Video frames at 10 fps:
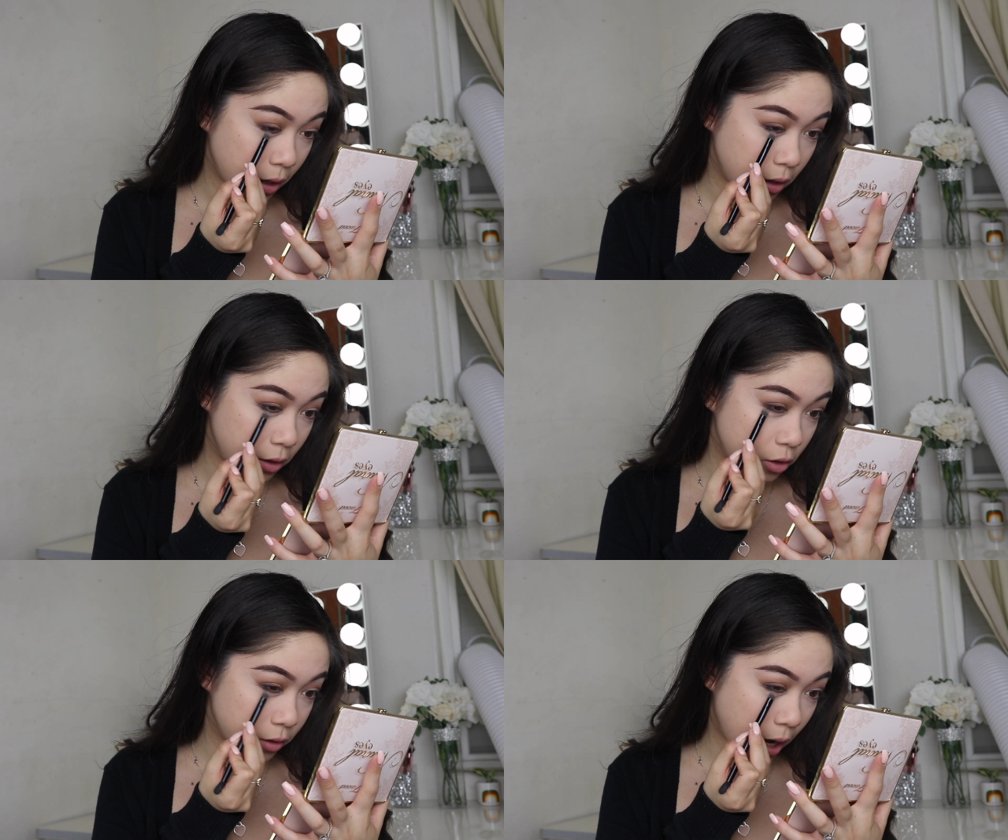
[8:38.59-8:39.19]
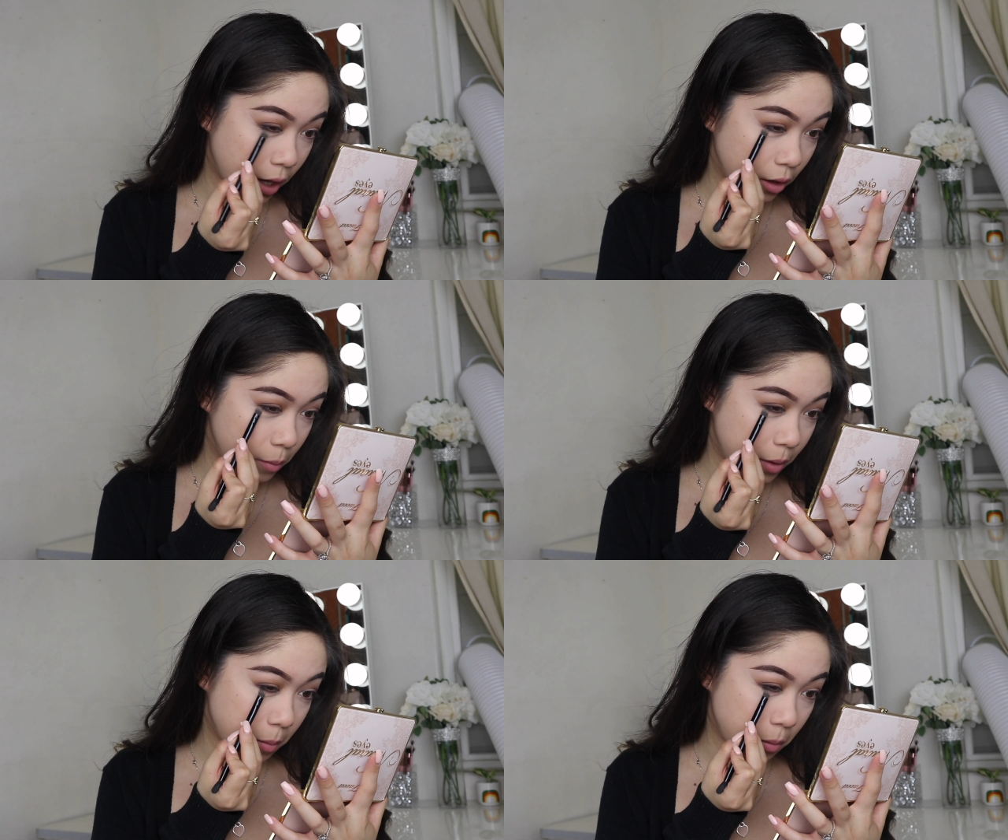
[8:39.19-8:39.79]
and then just add a little
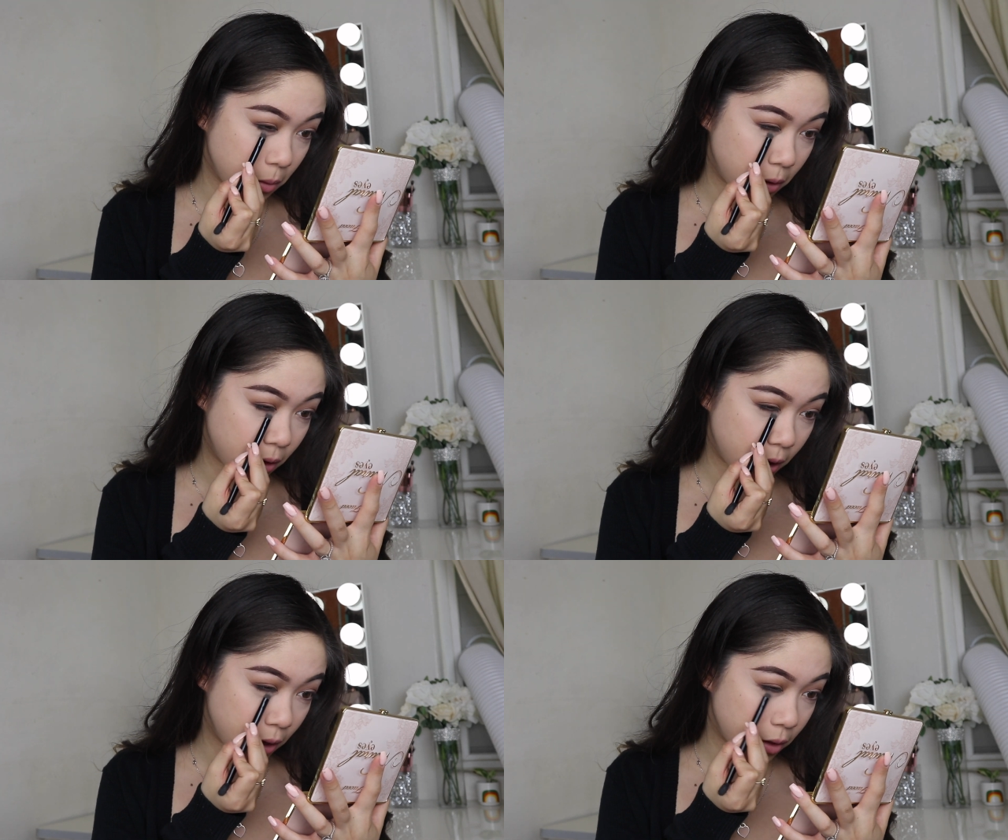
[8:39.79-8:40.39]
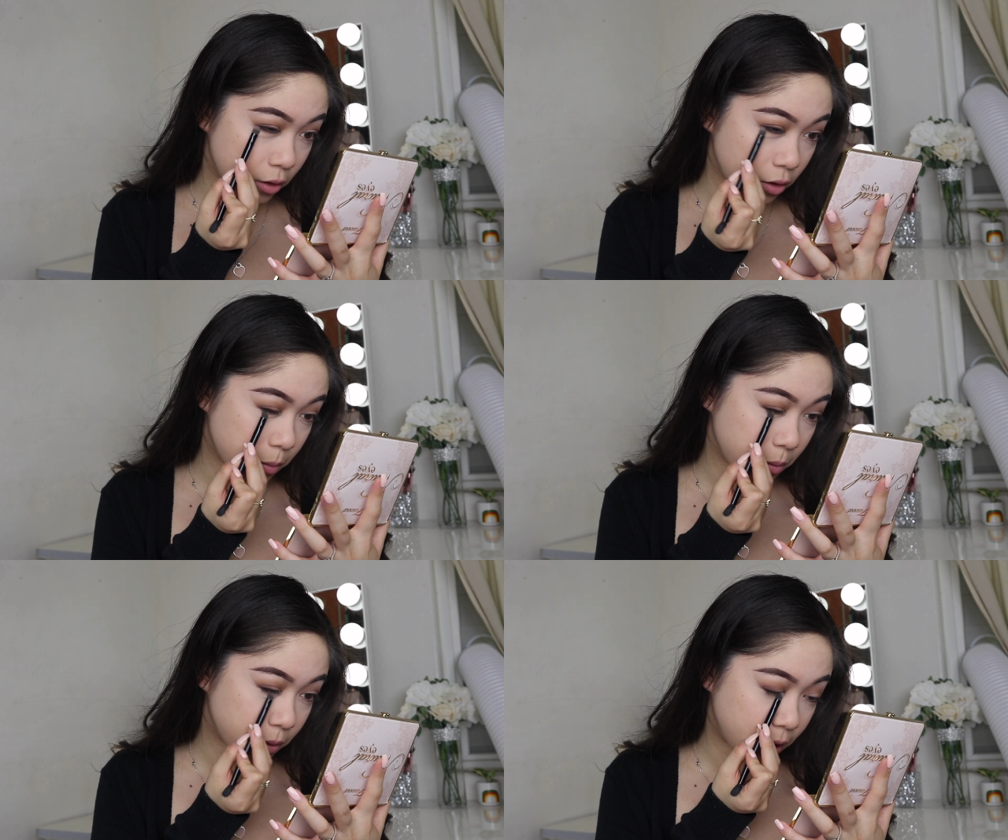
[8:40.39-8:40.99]
bit more and then
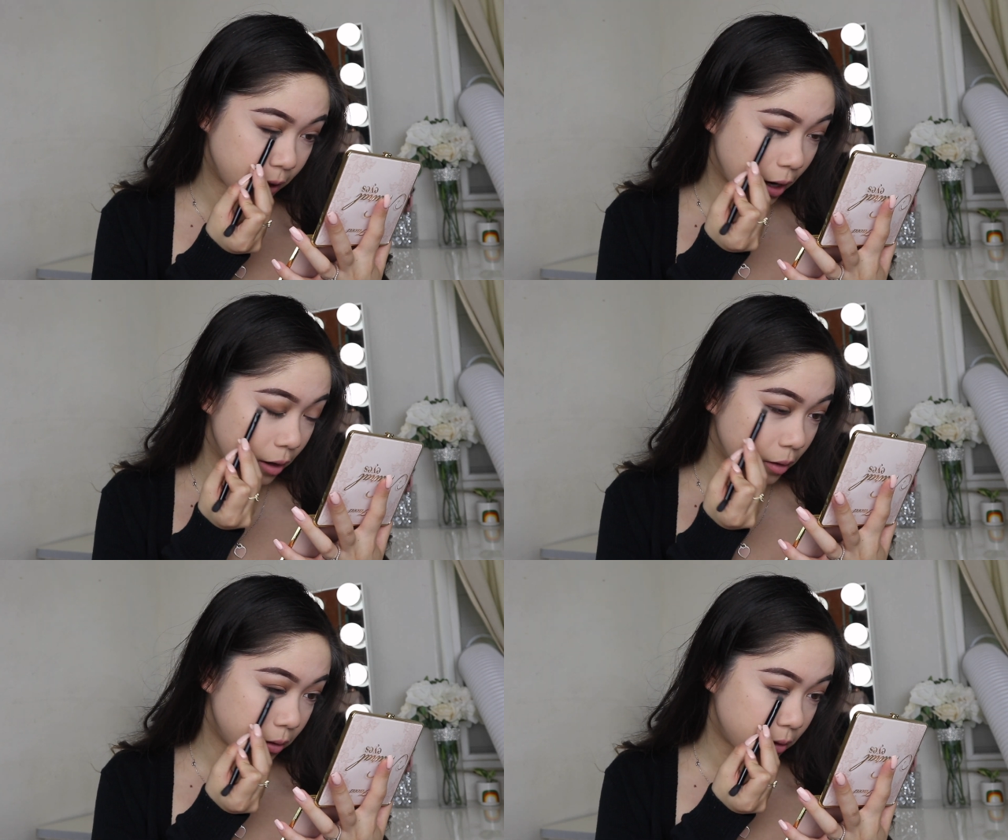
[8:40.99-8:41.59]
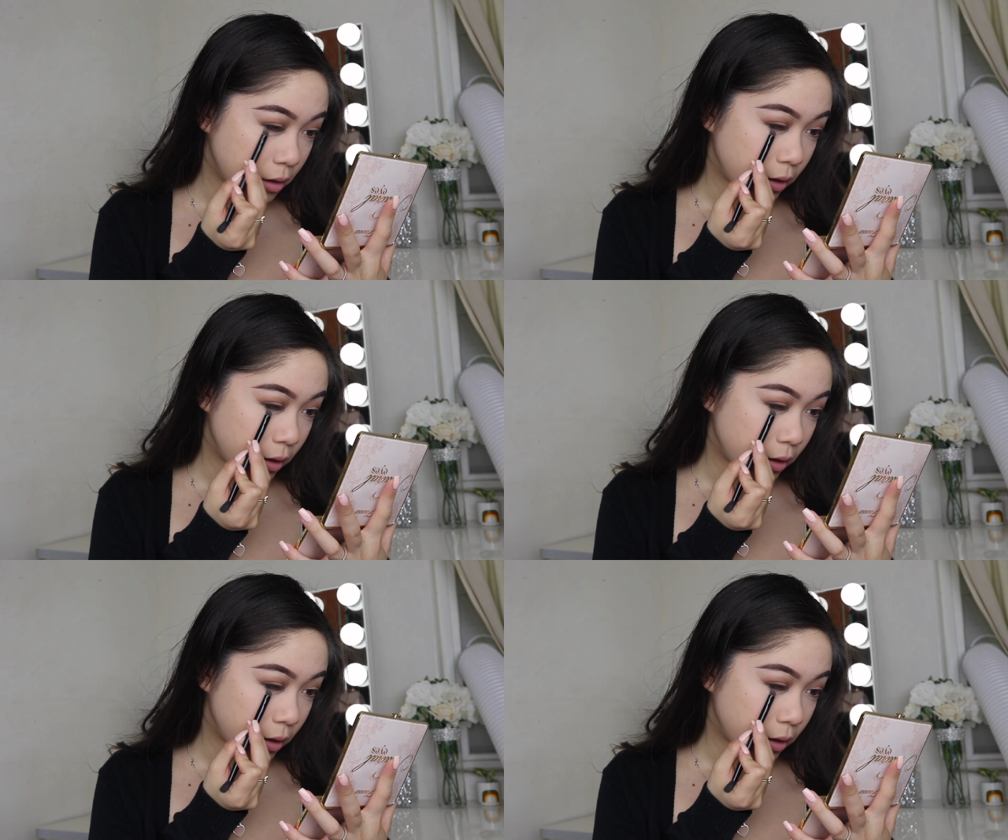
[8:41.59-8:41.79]
just blend it out.